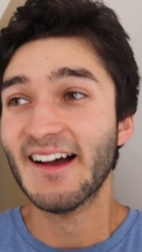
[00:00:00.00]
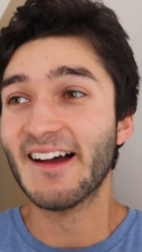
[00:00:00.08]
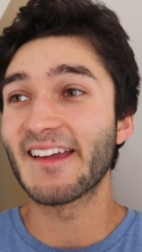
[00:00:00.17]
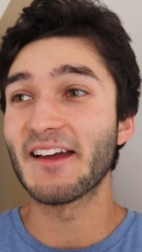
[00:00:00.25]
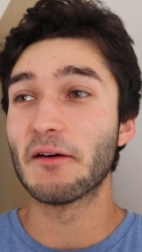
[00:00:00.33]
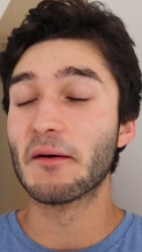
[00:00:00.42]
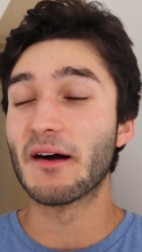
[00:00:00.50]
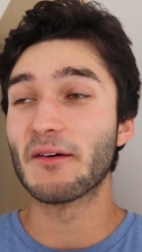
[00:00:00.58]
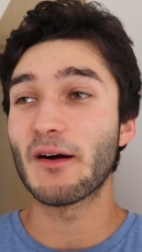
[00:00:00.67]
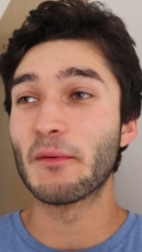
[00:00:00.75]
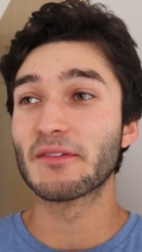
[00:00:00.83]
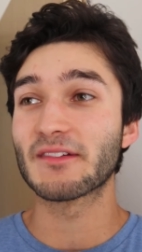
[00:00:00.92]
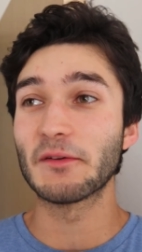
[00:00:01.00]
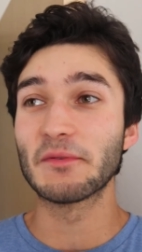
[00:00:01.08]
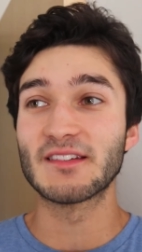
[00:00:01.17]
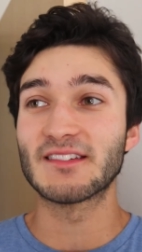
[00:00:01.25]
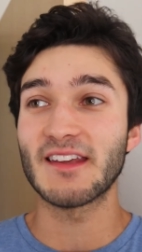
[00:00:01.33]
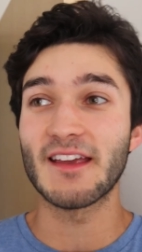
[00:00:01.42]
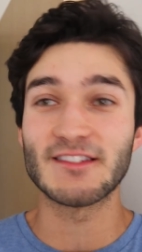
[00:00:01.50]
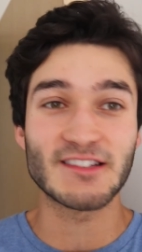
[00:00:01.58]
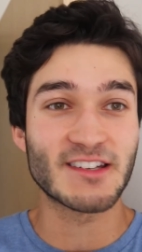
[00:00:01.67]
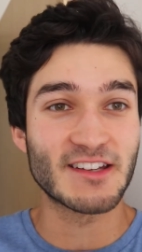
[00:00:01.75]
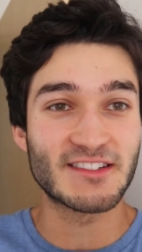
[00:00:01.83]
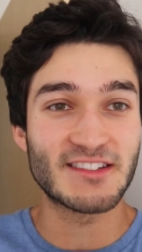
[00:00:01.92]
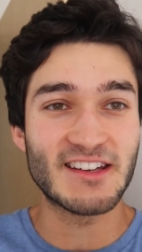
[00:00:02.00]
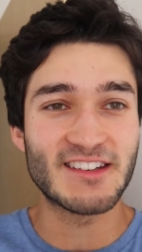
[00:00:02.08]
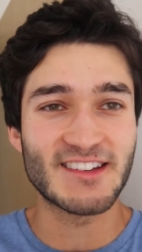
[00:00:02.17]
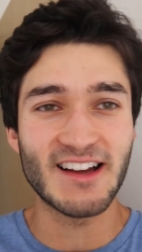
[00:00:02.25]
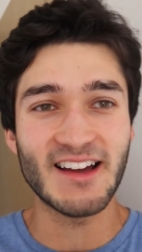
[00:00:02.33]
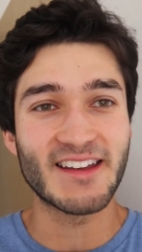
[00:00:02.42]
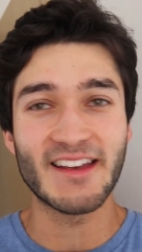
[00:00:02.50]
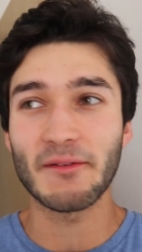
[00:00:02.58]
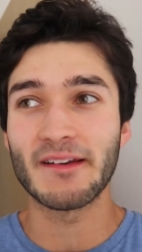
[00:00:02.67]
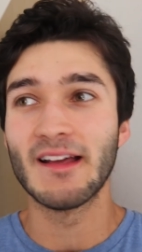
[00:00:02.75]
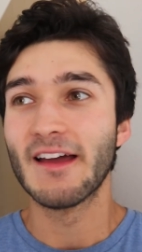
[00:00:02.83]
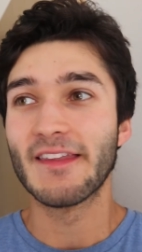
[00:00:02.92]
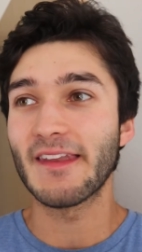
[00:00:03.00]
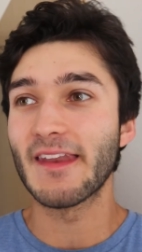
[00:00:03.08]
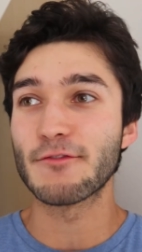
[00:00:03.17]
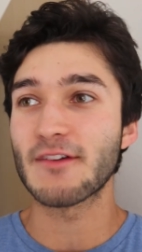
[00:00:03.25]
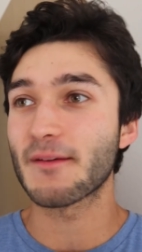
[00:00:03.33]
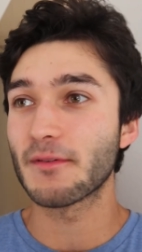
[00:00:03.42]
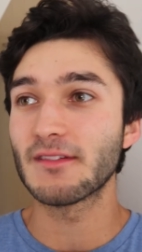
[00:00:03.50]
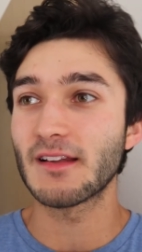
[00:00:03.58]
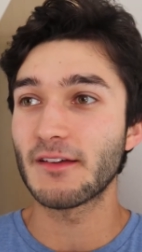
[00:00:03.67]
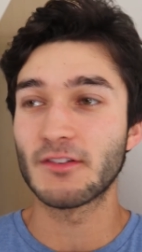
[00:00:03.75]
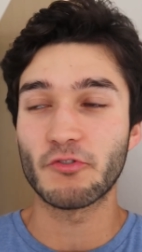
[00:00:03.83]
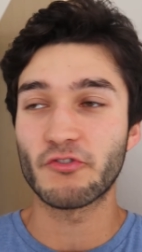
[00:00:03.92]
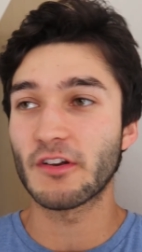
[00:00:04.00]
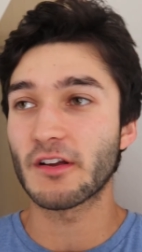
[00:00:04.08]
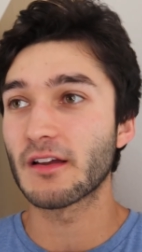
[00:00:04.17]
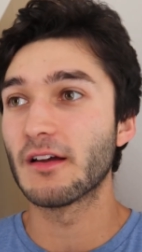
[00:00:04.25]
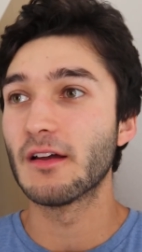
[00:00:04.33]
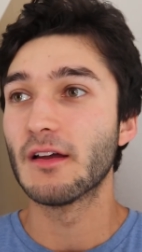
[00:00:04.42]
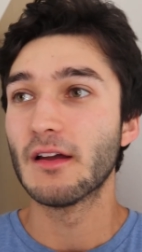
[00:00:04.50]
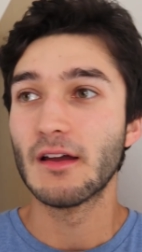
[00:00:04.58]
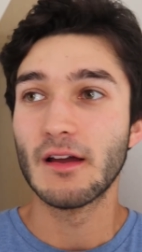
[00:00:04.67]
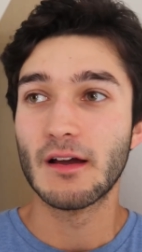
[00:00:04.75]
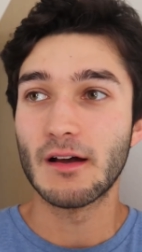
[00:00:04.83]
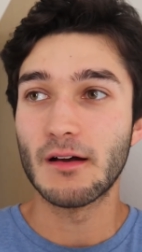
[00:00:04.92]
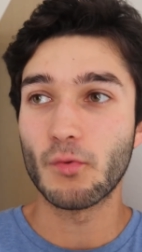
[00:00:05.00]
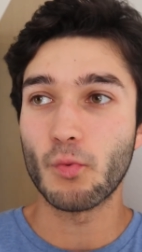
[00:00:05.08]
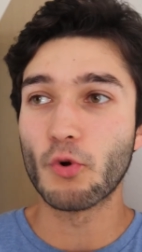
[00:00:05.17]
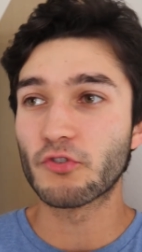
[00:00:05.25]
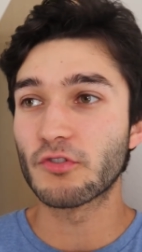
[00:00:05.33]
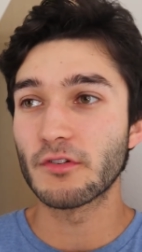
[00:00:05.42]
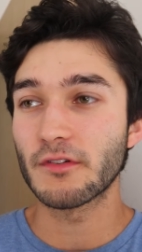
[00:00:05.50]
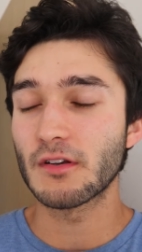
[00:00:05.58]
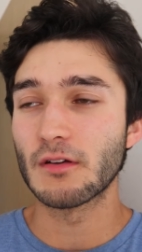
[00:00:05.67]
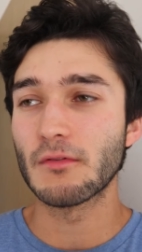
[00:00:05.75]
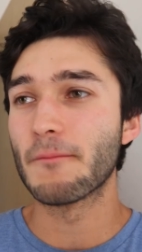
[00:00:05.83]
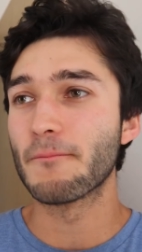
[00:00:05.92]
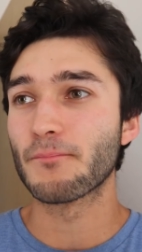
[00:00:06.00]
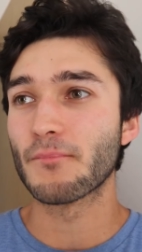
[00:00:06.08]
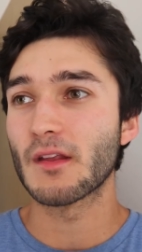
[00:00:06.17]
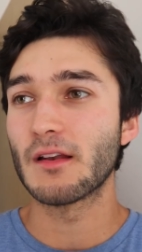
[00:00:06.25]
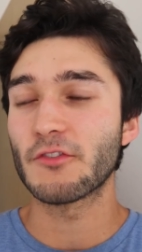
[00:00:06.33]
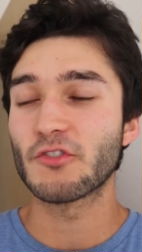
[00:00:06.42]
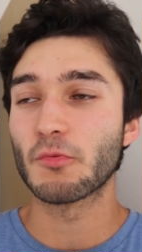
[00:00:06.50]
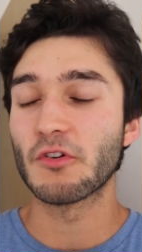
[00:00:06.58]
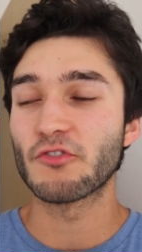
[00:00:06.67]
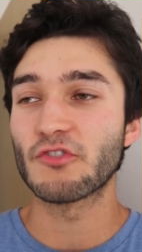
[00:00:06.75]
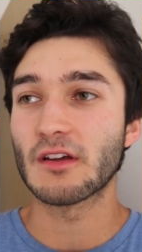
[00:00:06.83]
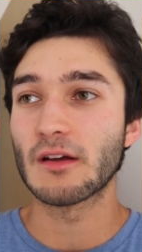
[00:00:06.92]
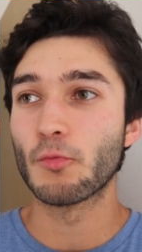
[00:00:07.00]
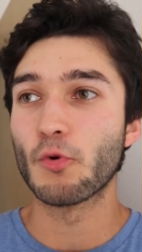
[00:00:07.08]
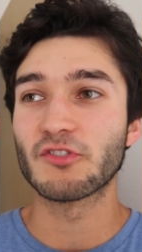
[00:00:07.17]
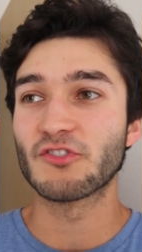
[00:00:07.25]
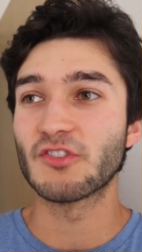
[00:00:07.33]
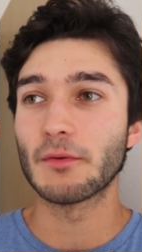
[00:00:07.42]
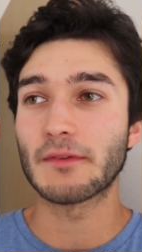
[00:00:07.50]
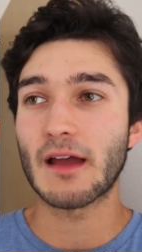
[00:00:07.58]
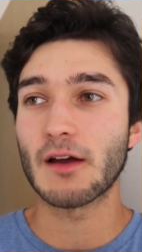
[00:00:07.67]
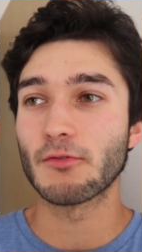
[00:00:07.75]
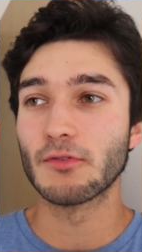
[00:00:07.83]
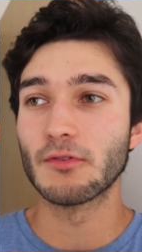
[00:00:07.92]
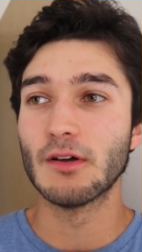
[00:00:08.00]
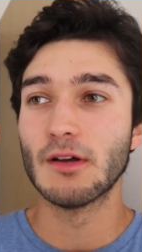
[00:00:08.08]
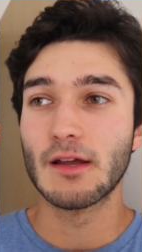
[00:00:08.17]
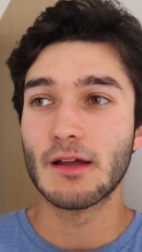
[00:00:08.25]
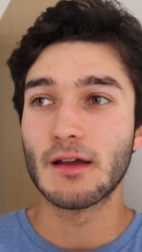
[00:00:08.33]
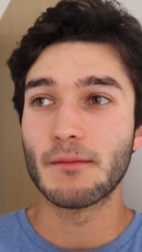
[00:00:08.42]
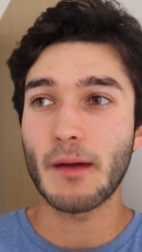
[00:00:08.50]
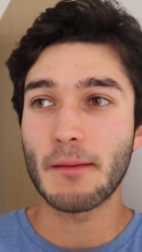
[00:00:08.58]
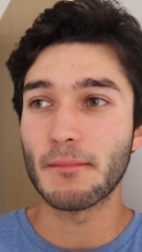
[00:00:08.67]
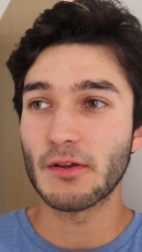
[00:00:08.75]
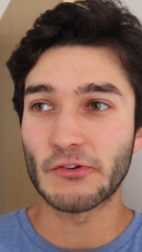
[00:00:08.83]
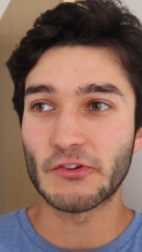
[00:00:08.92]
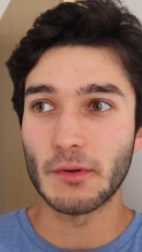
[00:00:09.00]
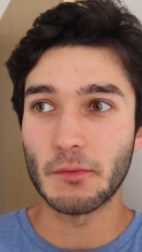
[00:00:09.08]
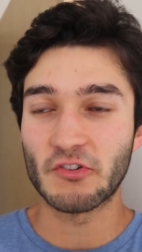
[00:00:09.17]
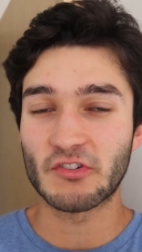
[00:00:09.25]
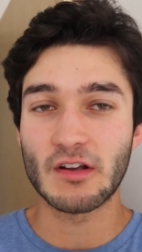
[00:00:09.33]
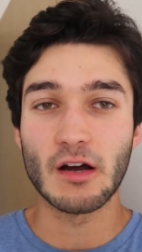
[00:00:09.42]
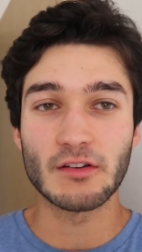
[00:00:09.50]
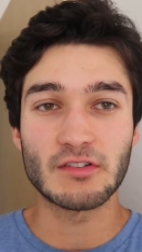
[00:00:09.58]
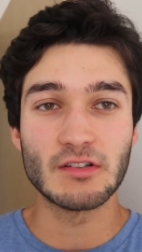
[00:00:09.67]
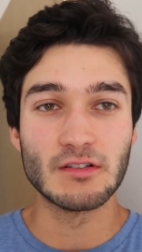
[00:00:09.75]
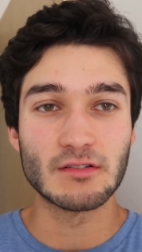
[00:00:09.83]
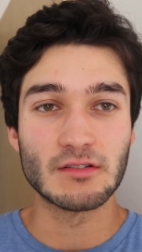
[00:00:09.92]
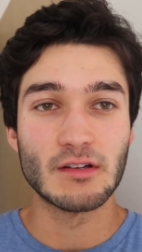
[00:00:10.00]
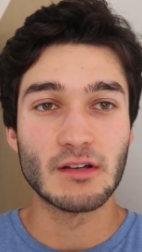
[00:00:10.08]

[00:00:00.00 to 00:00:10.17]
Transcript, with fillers: I'm getting I'm, I'm close to tears looking at CGI. That never happens unless you're watching like a, a water, you know, um, unless you're watching um, Watership Down or Bambi or something, which is cartoon.